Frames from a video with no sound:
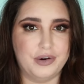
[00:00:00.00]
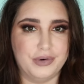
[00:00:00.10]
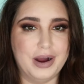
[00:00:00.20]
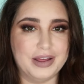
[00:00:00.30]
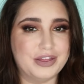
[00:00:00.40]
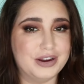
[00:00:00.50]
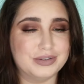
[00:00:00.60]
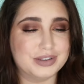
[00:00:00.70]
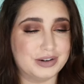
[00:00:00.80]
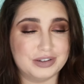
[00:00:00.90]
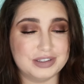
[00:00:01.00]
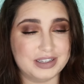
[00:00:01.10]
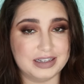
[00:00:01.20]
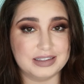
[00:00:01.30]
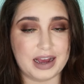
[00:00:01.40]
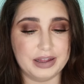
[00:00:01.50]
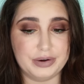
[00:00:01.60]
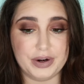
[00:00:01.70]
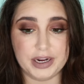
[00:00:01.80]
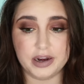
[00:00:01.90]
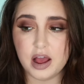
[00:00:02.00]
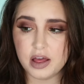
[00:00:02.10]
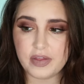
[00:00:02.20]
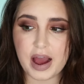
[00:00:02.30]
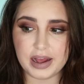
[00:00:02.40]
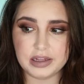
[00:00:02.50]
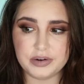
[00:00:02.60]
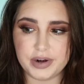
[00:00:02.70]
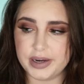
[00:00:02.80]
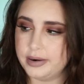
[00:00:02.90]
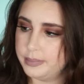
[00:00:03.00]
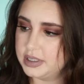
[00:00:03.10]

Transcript: oh, I thought it, they were just saying it's highly rated. The highly rated